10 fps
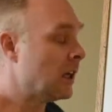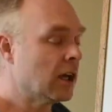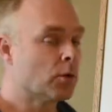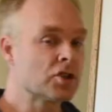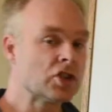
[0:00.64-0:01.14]
Hey,
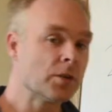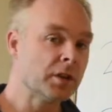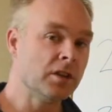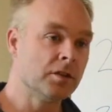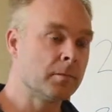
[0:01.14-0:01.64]
I want to share
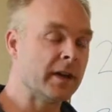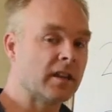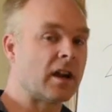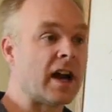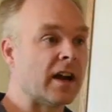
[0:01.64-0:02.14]
with you the
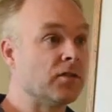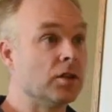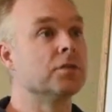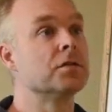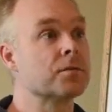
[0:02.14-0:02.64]
method I've
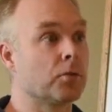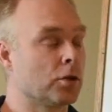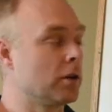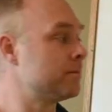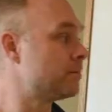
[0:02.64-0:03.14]
used
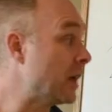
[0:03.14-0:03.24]
for